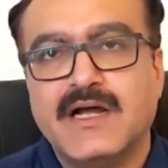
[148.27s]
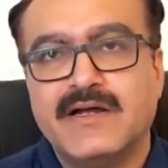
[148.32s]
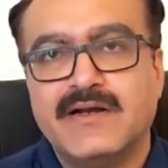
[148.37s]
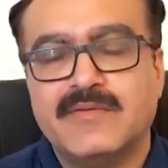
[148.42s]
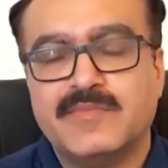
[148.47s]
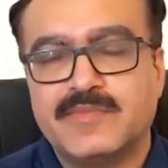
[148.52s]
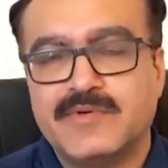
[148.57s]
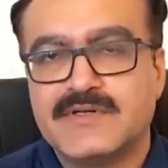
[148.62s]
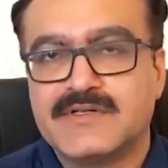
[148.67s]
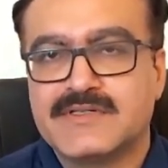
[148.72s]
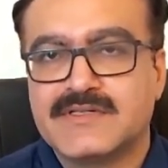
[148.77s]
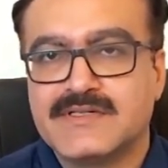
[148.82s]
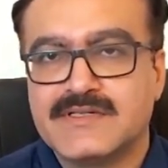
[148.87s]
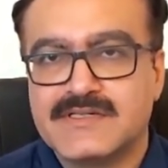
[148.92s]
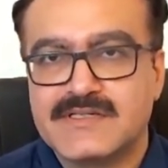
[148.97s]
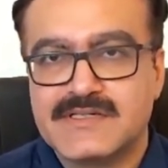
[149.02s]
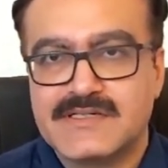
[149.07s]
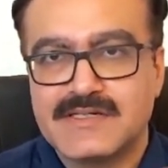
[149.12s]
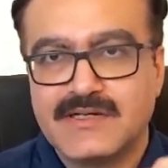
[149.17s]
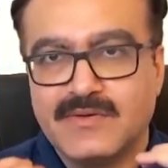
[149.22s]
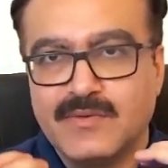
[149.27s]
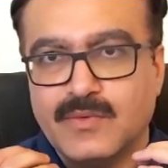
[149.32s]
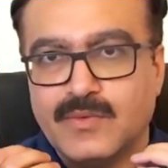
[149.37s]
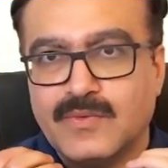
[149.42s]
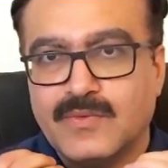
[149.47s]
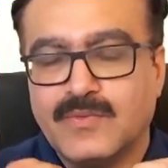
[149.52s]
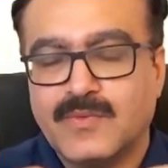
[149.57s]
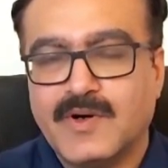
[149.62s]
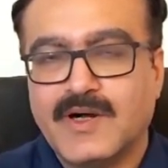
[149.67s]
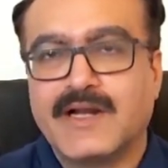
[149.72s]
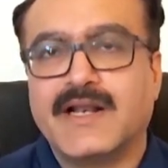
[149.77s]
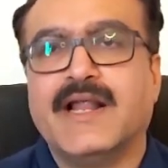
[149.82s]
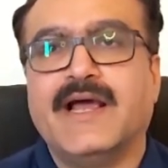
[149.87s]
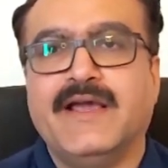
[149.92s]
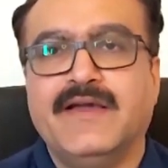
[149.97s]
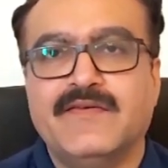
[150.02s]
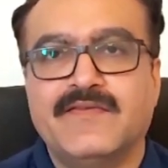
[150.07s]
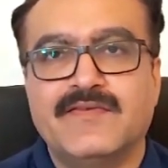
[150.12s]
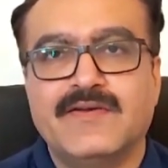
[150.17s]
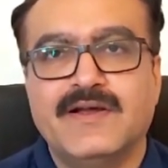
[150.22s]
in person's work
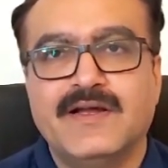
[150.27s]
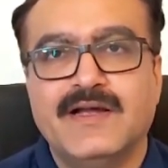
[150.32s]
life,